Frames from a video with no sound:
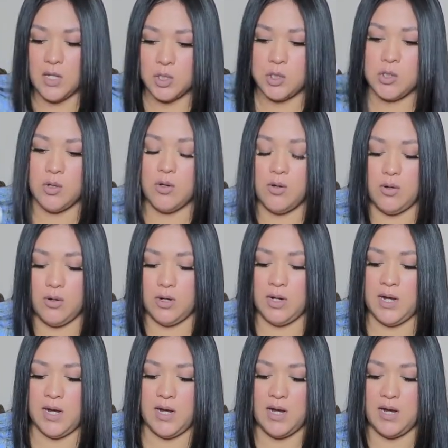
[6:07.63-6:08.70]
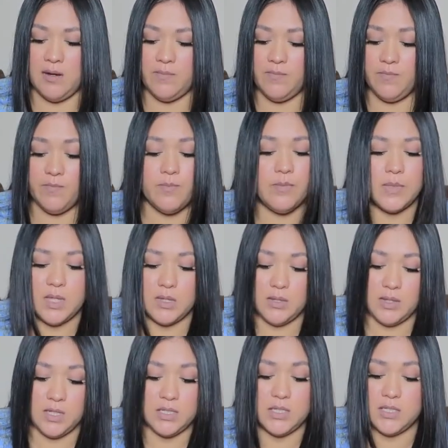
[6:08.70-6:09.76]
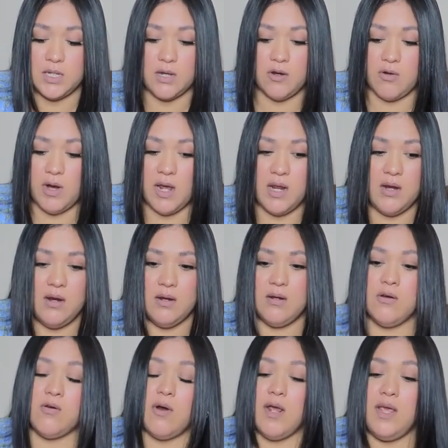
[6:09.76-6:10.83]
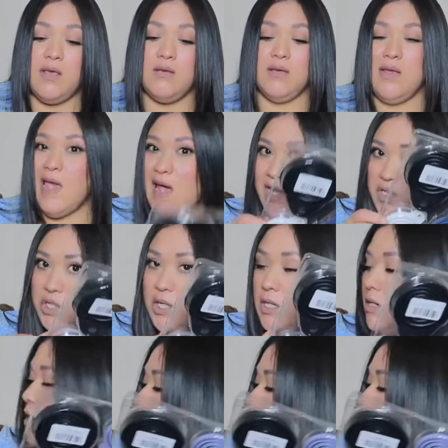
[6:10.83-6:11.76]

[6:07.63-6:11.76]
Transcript: So this is a great gadget